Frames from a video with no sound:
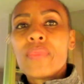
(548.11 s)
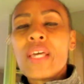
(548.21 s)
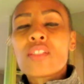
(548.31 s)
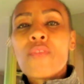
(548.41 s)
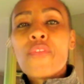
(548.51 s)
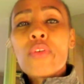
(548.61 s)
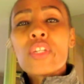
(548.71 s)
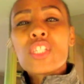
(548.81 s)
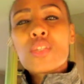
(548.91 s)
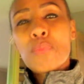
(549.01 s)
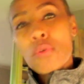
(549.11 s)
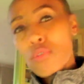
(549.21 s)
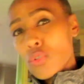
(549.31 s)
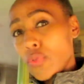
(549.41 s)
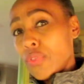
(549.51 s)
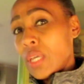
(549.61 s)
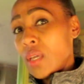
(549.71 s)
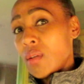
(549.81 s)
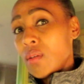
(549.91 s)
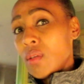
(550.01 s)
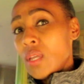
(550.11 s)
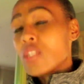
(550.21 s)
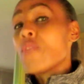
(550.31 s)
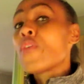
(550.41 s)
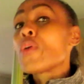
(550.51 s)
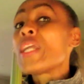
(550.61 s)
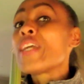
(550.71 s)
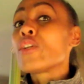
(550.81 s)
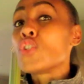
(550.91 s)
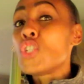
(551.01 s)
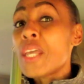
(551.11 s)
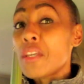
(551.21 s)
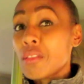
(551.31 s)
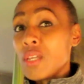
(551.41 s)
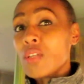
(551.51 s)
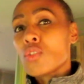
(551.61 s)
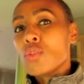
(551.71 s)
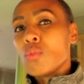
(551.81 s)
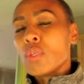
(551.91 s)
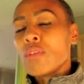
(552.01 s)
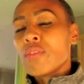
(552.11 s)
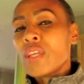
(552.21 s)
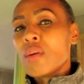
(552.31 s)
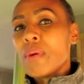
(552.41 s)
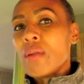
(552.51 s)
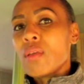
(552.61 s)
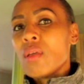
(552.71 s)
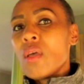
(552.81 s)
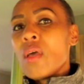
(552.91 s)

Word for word: That's a very spiritual thing. It's a very energetic thing too when you think about it.